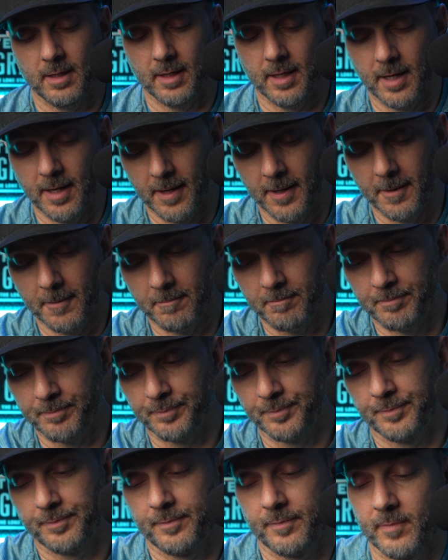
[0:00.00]

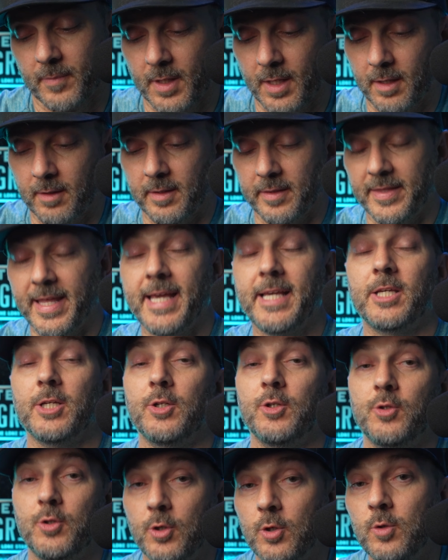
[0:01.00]
They
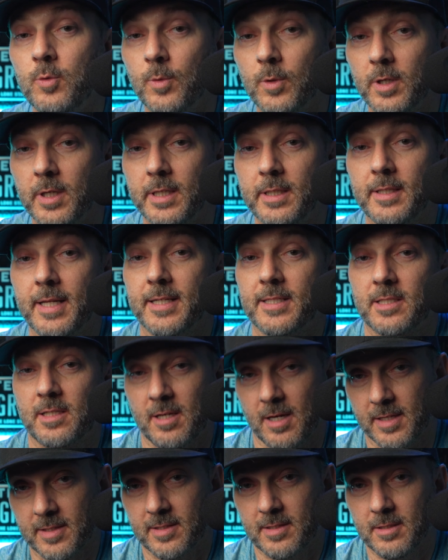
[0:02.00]
could do one that's
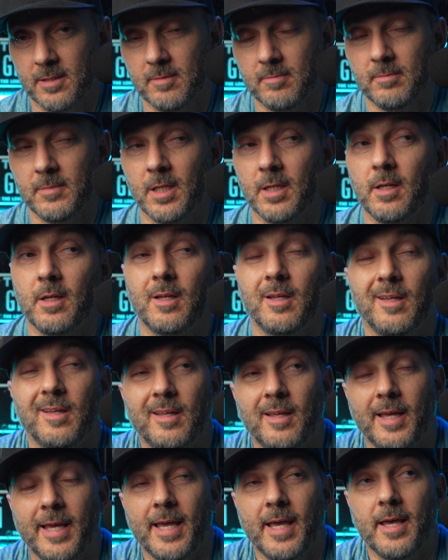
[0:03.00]
custom.
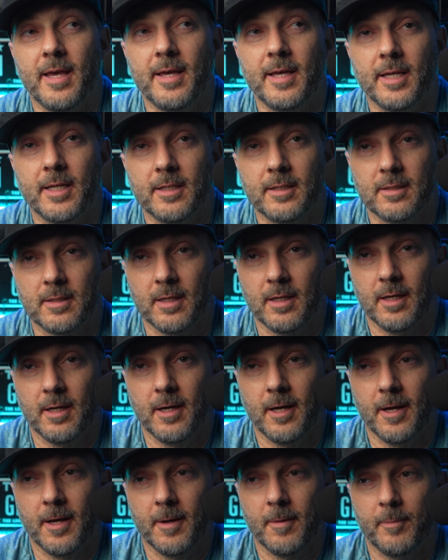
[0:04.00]
And
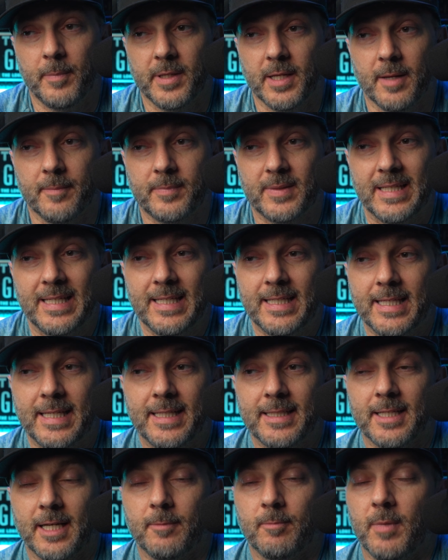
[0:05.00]
but I'm
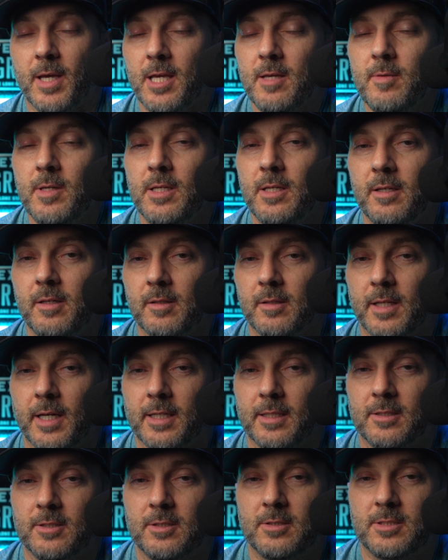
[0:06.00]
thinking like maybe
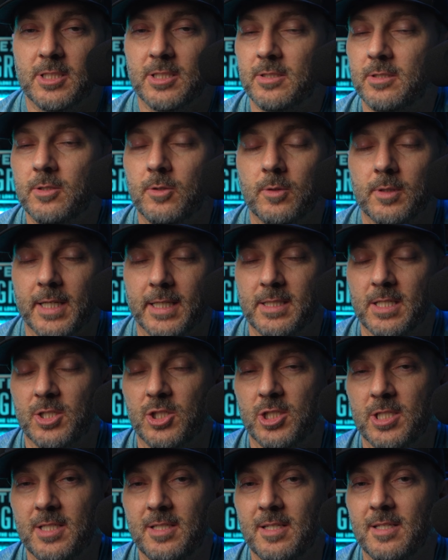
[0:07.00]
like just doing like the
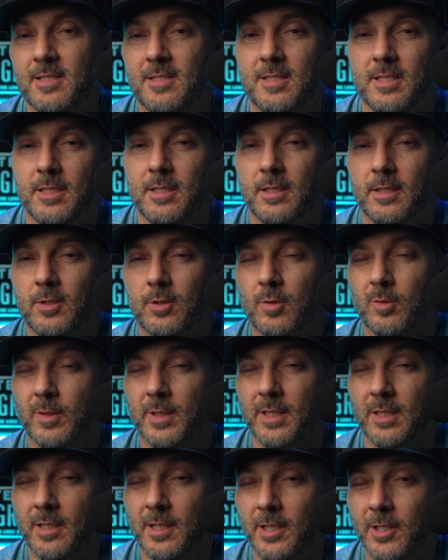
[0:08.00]
GTC
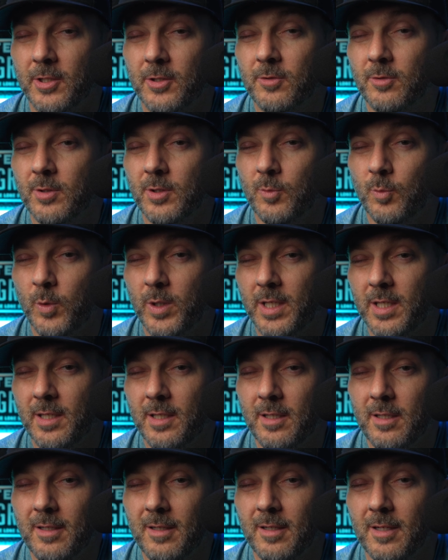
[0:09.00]
300
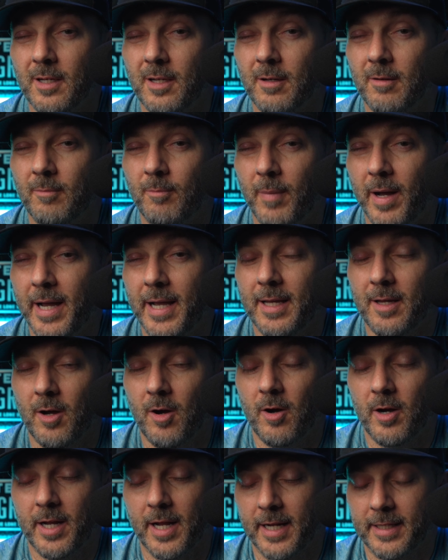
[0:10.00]
wing might.
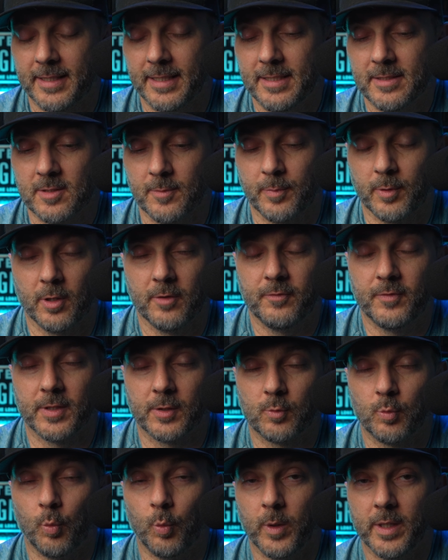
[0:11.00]
All right, I think it's a
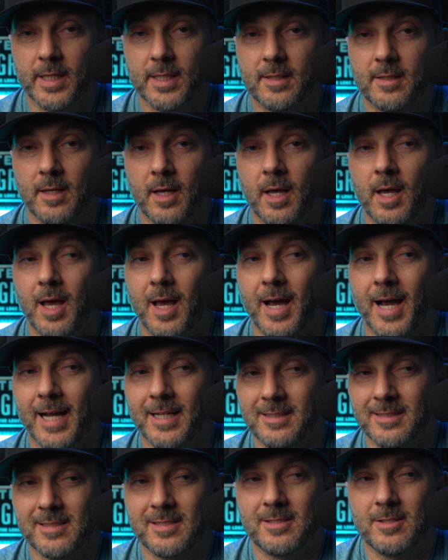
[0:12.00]
perfect width. I
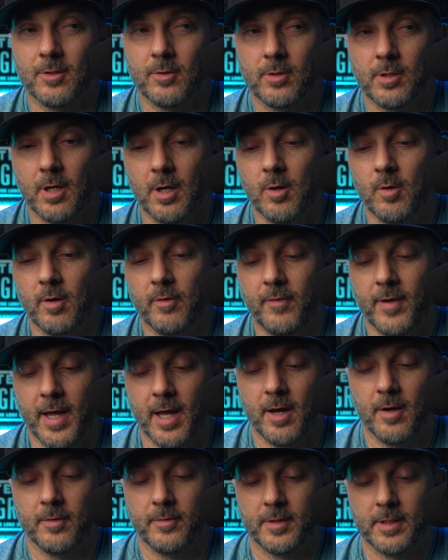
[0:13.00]
just don't know if
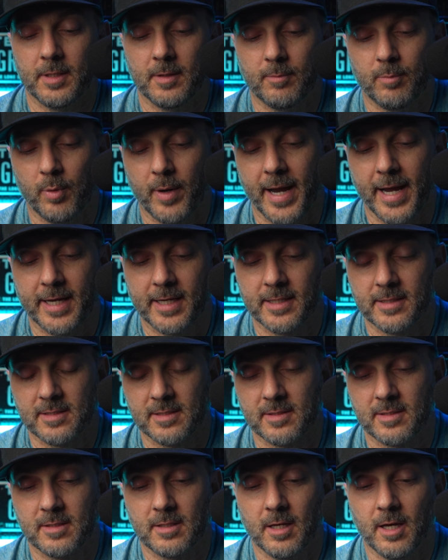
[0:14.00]
how the brackets
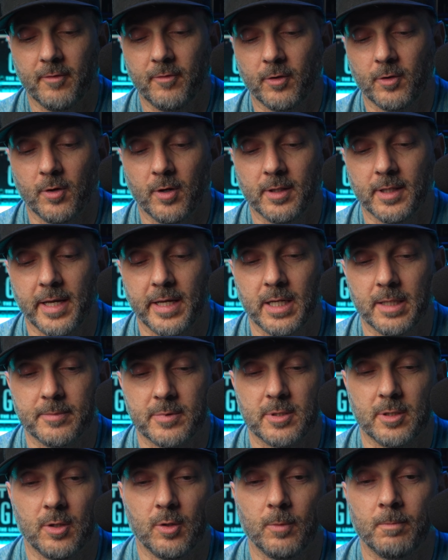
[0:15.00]
and stuff are going to line up.
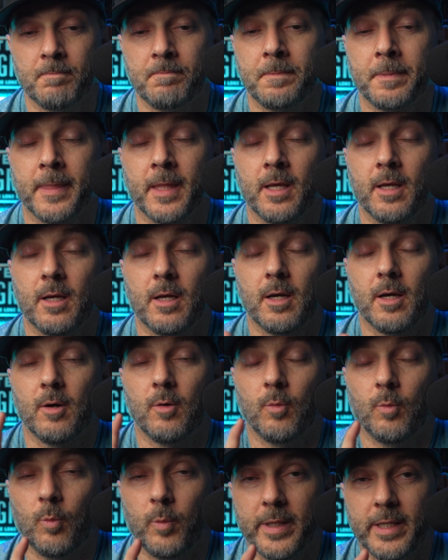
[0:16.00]
So
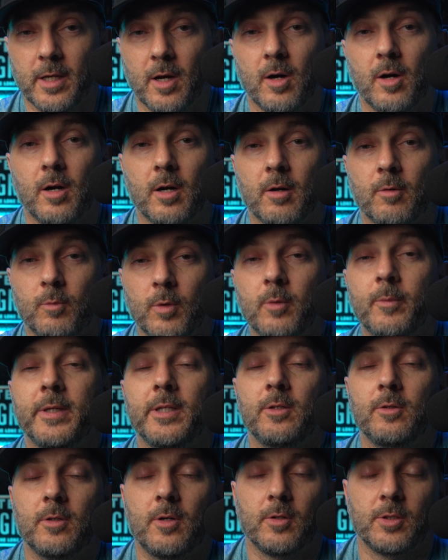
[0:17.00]
when we
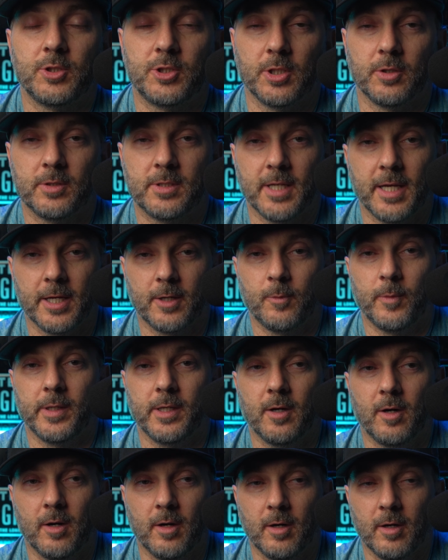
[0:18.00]
do go to Jotech,
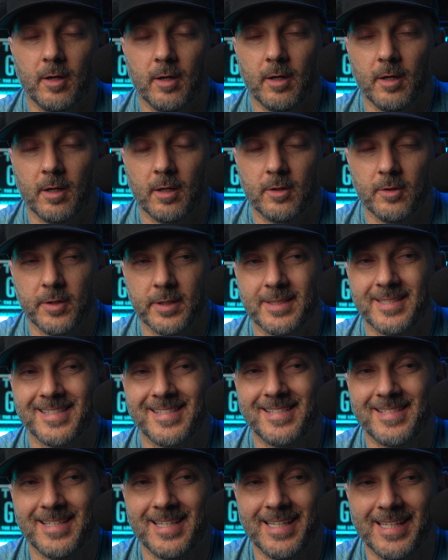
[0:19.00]
we are going to
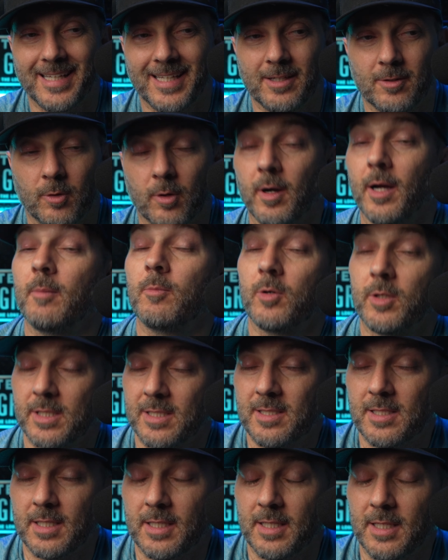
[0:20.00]
see, or I'm going
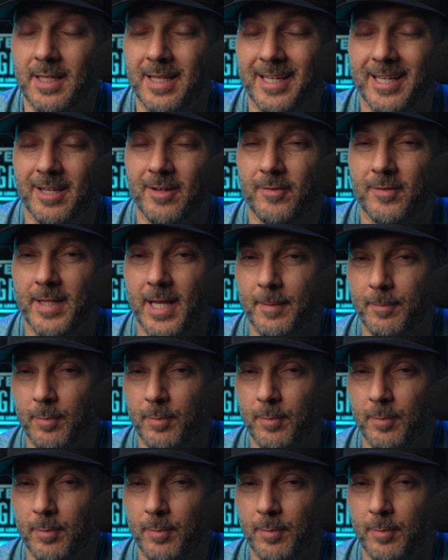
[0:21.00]
to see if they